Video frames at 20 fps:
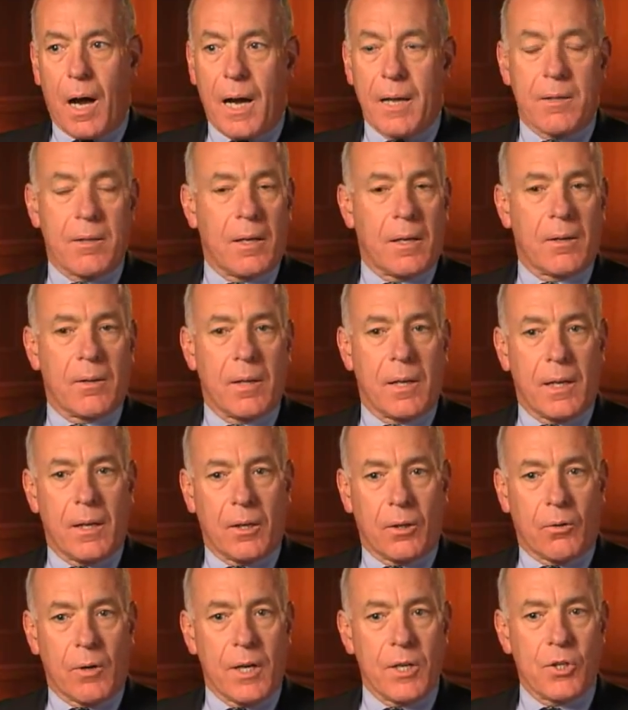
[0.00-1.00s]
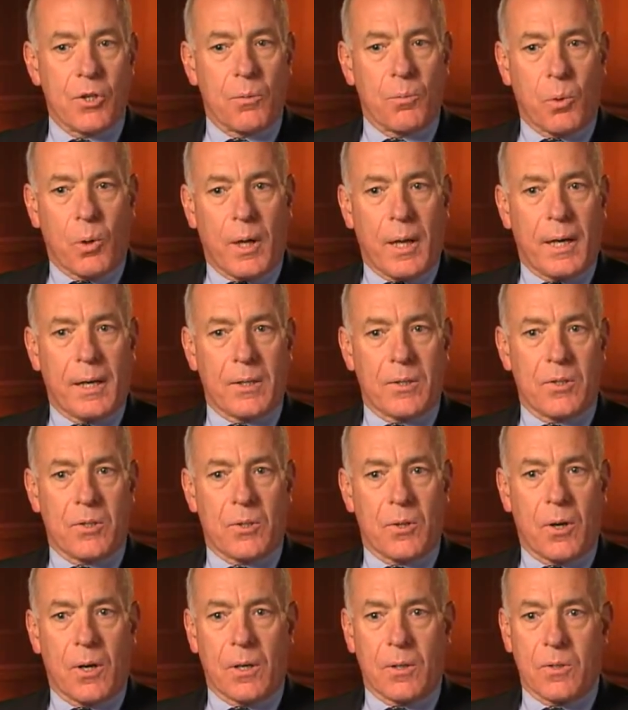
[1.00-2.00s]
I think the integration planning
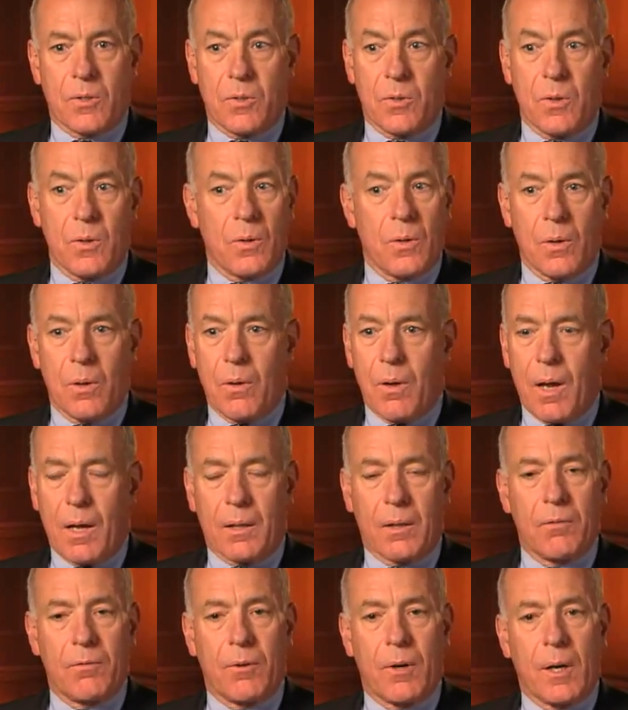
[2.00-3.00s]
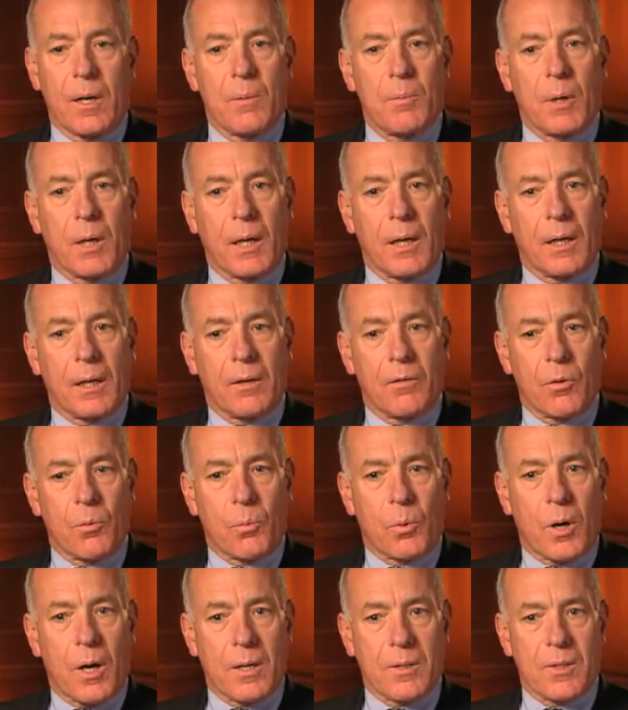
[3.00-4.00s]
starts at the very beginning of the
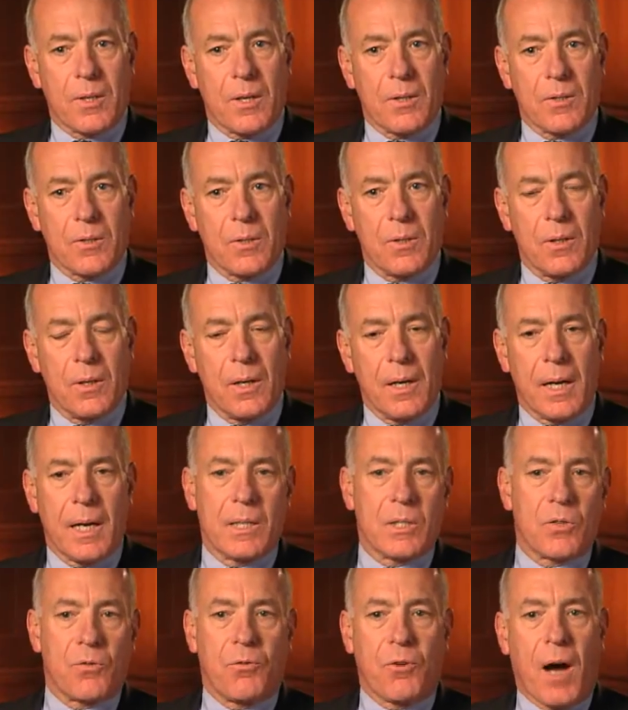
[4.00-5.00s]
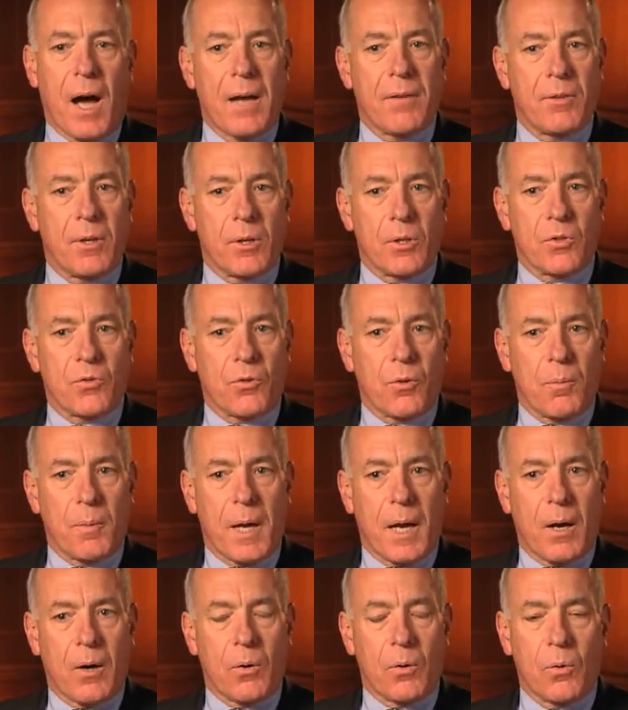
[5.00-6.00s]
process. It's five years from
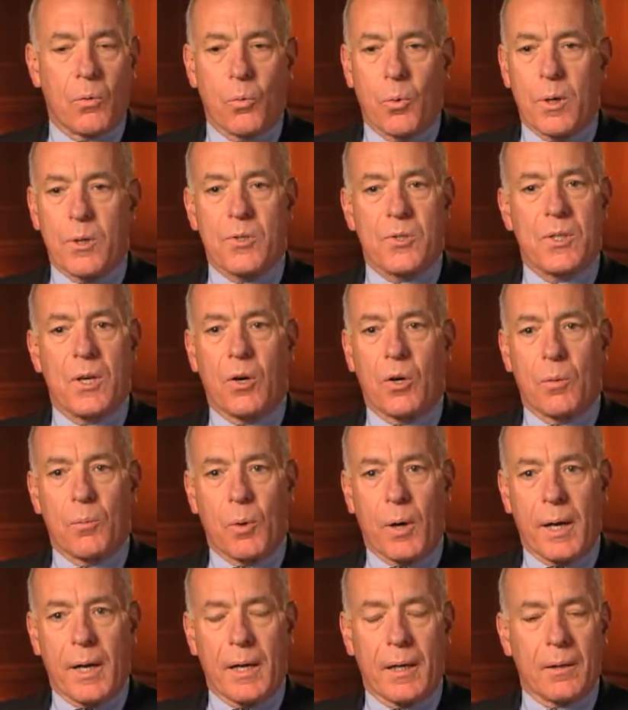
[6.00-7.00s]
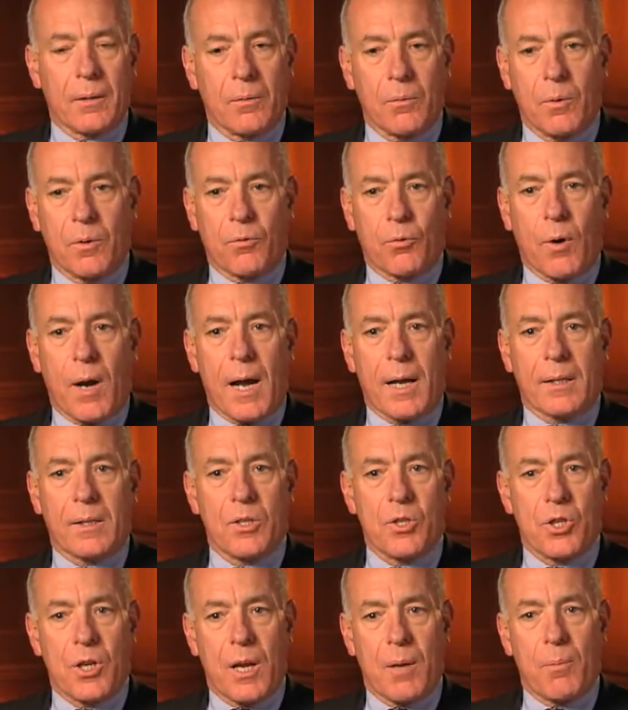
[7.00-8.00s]
now. We're celebrating. We've cracked
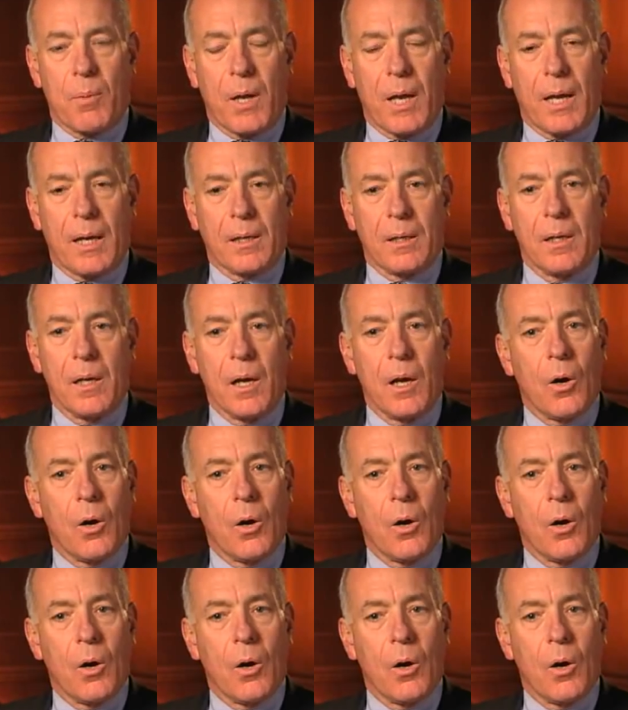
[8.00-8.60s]
the champagne.